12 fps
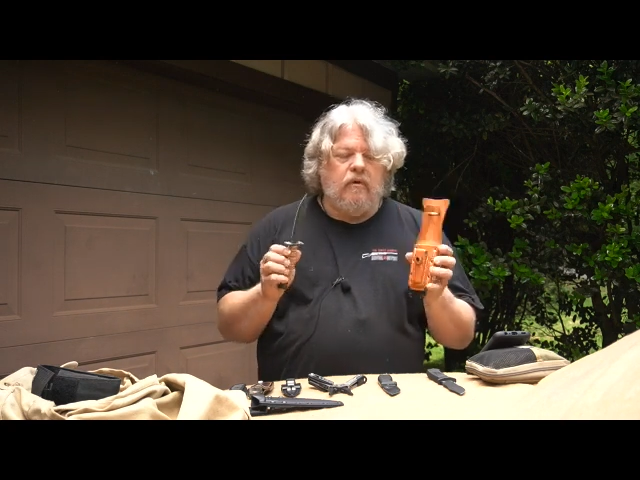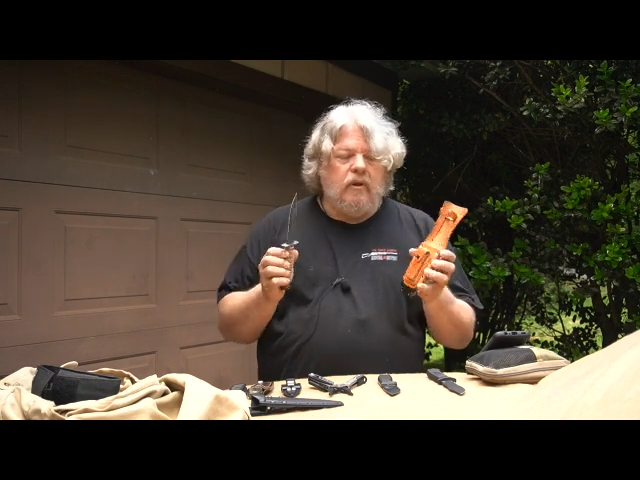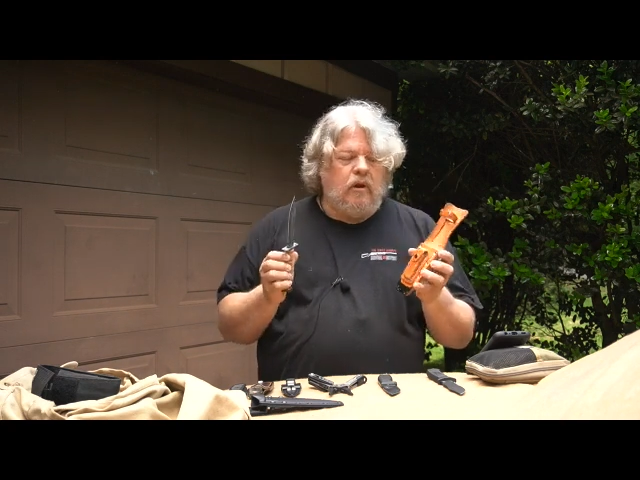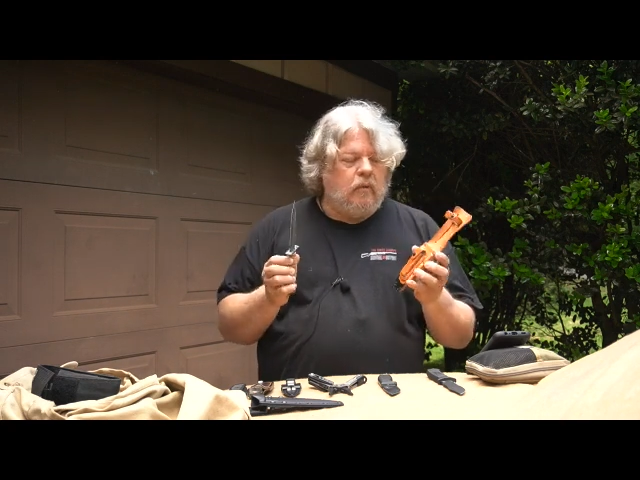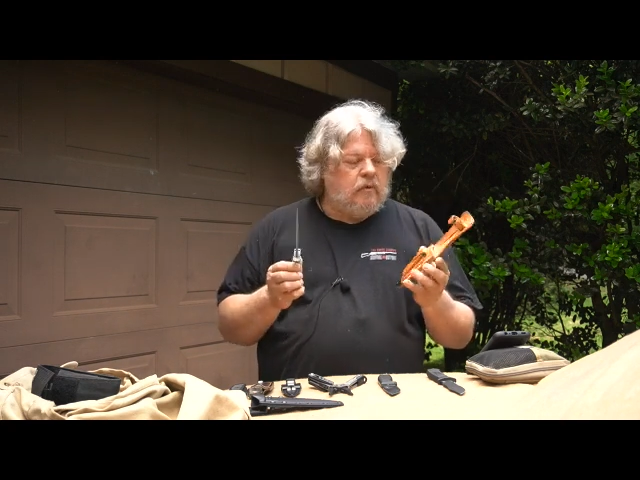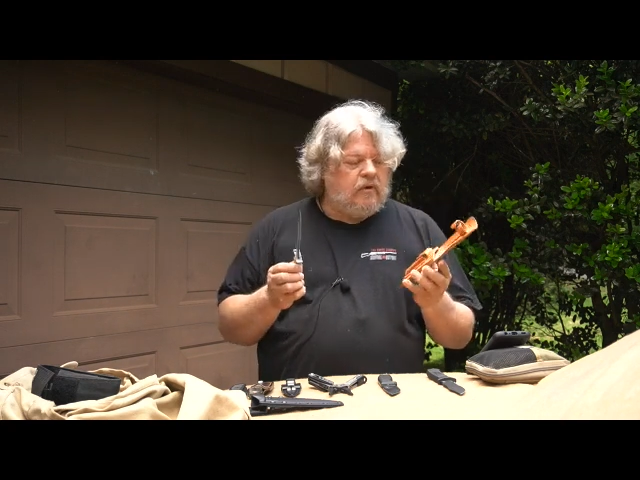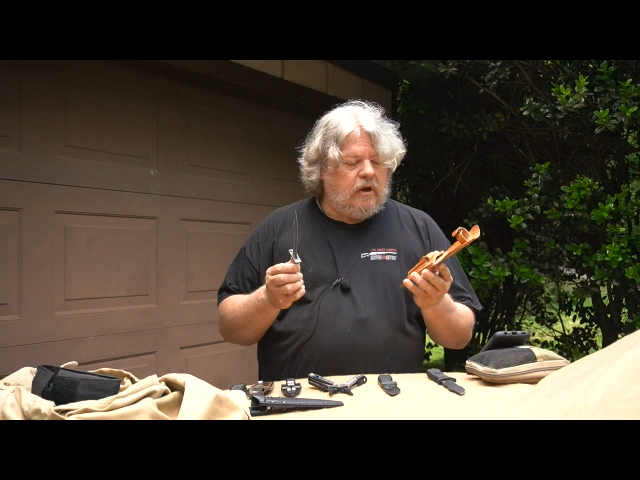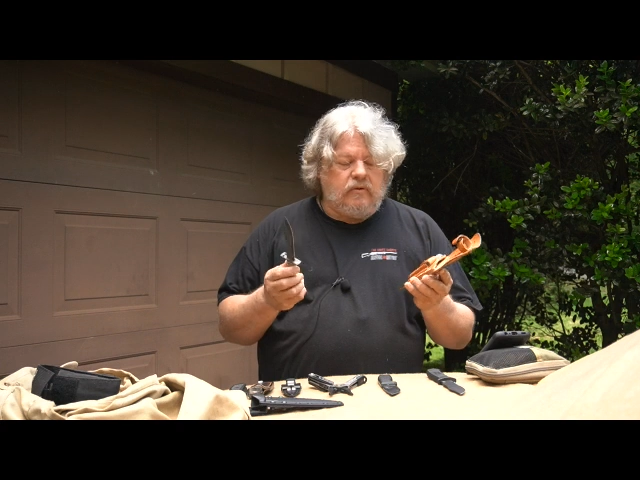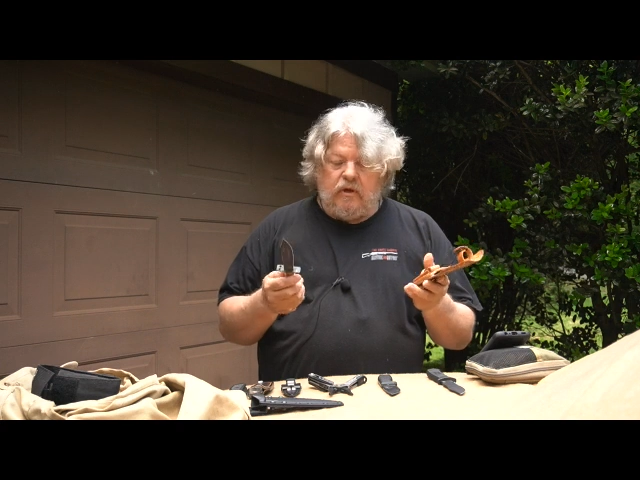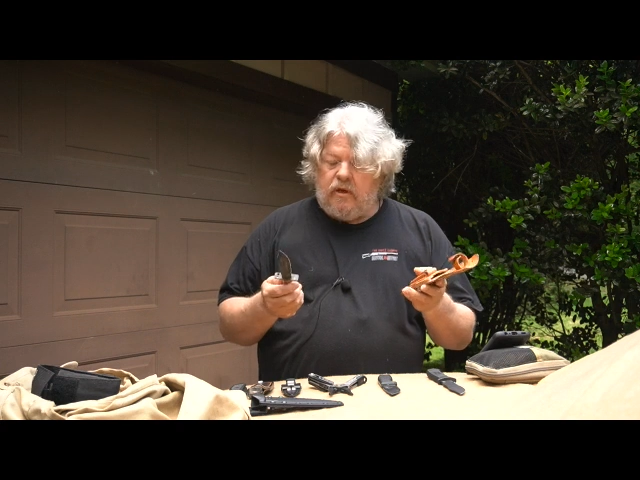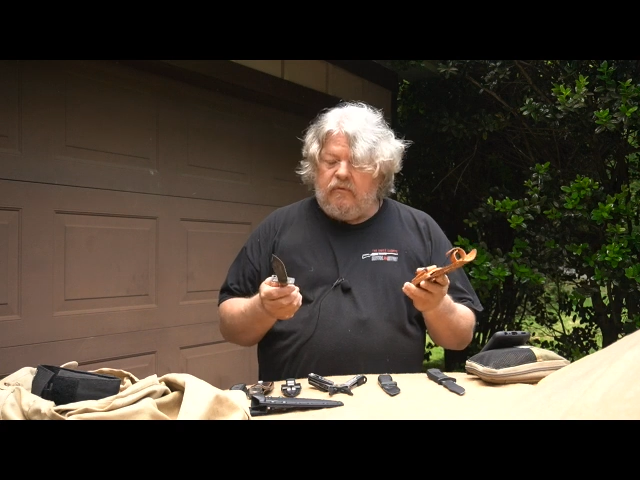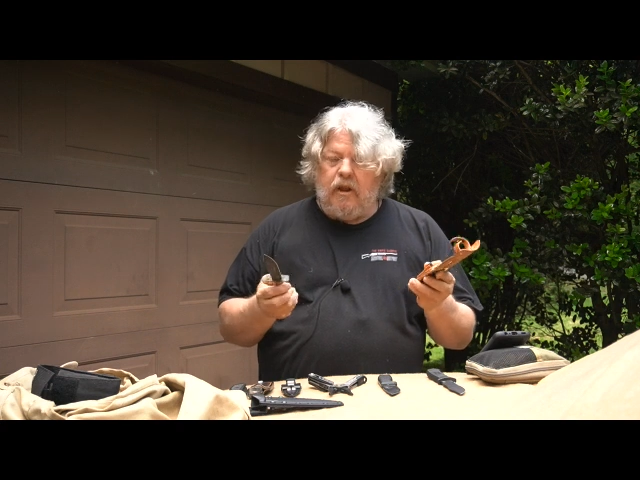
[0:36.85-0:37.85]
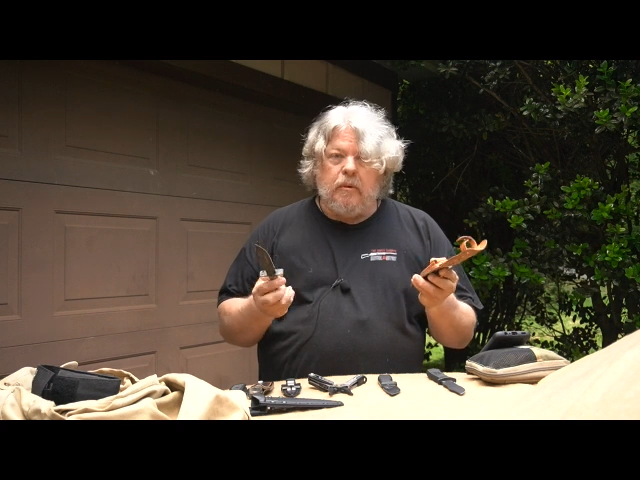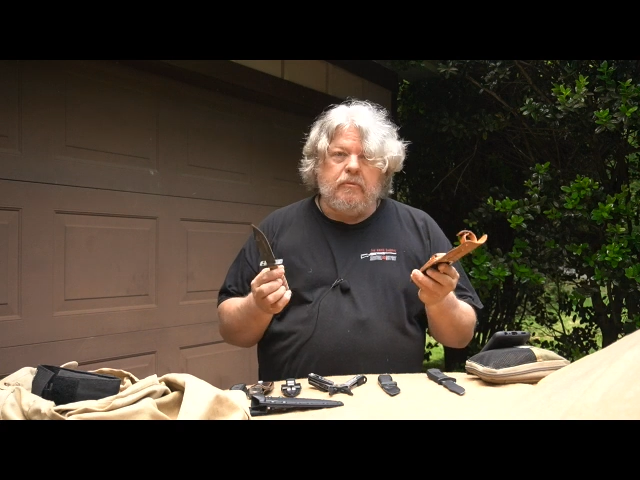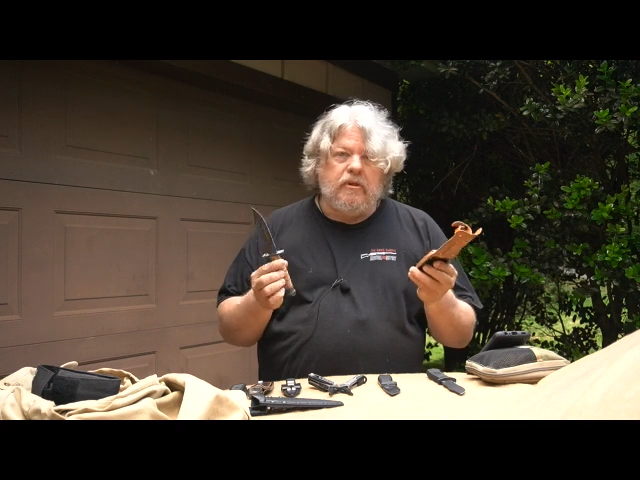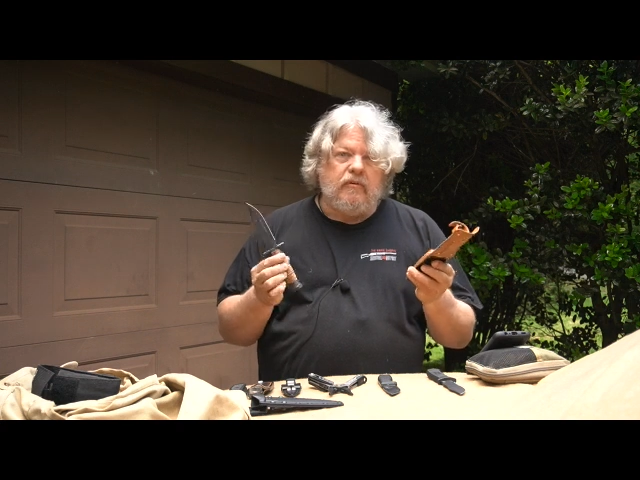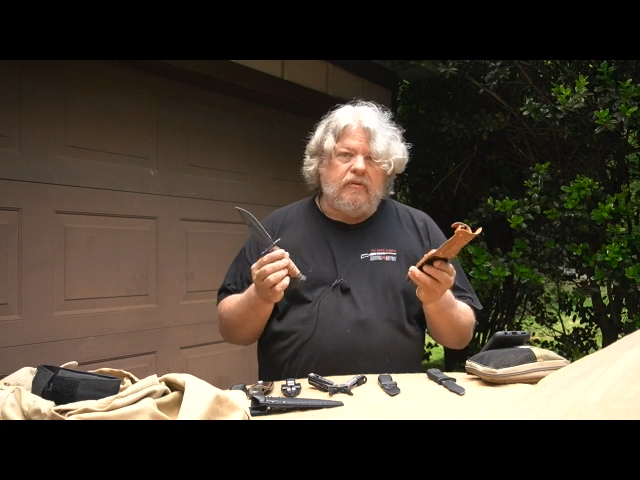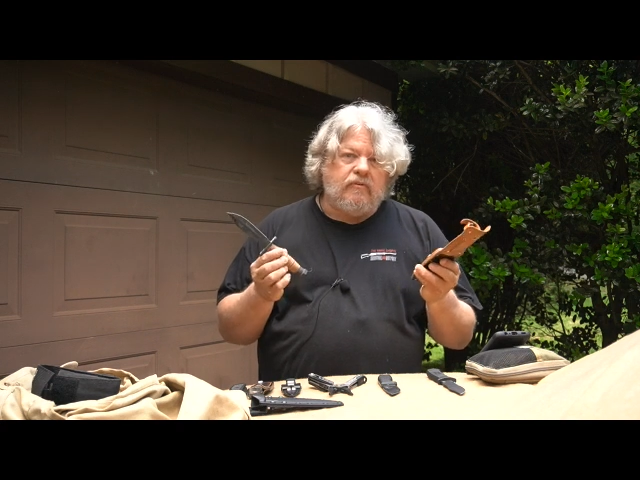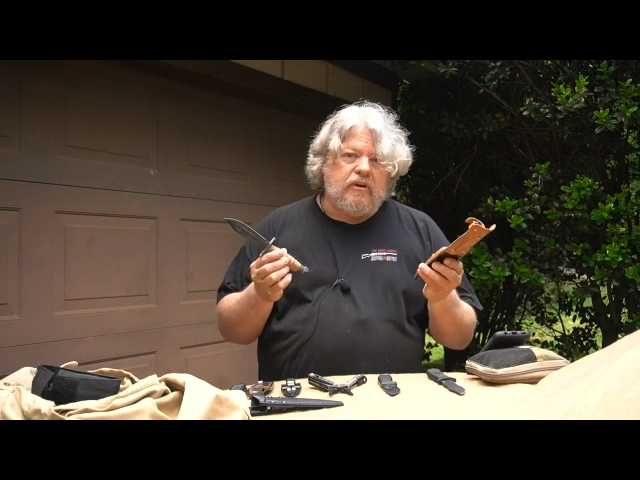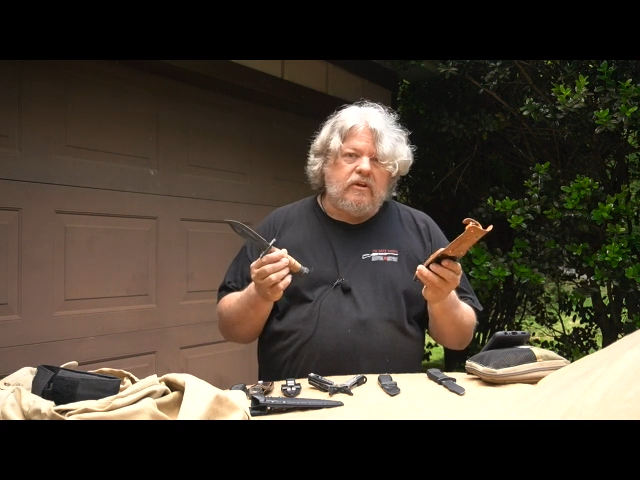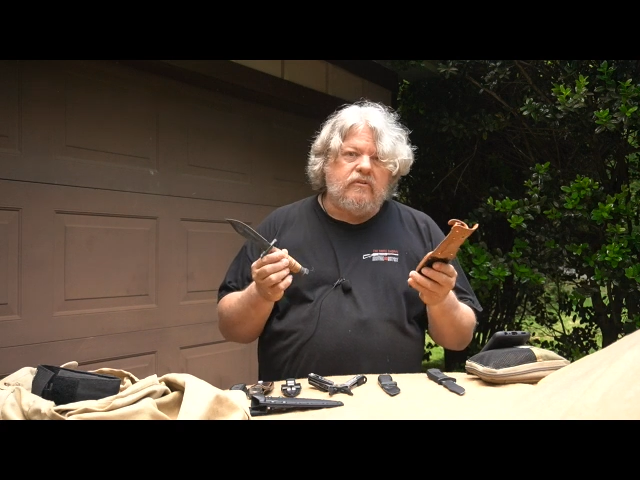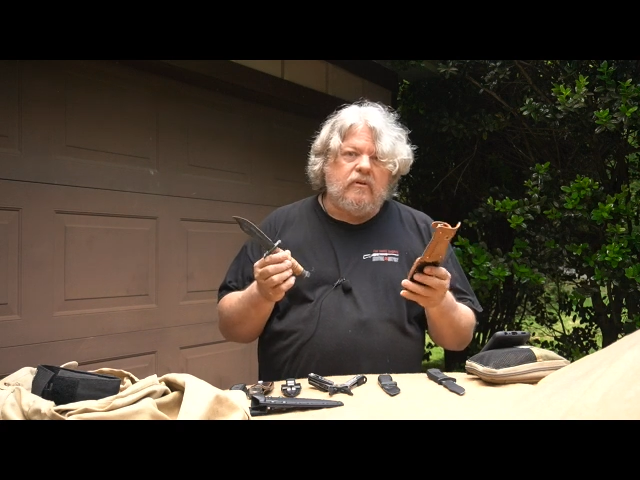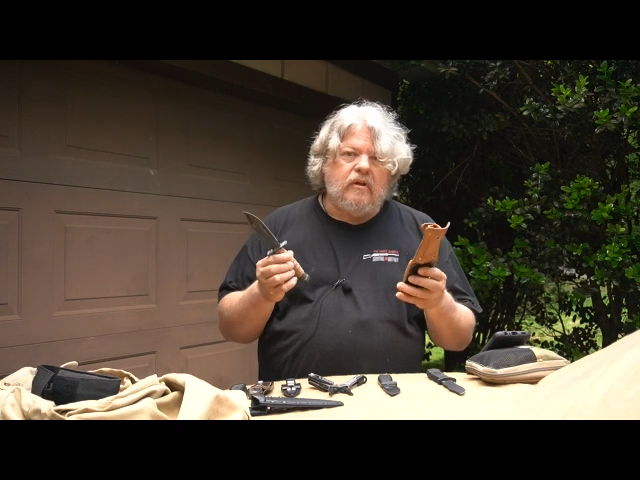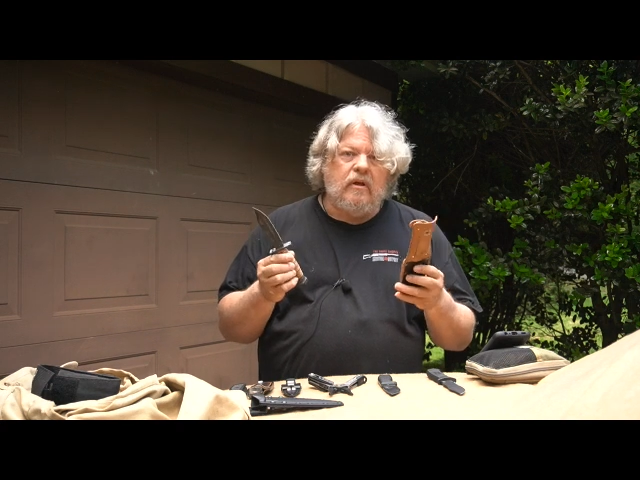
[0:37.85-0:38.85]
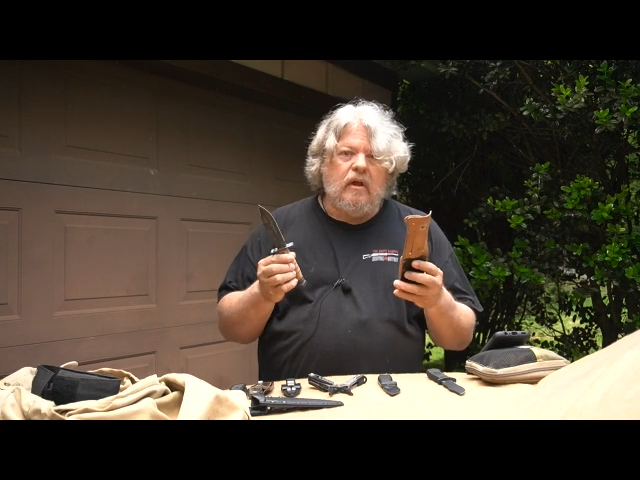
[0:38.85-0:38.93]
That was actually developed in the 50s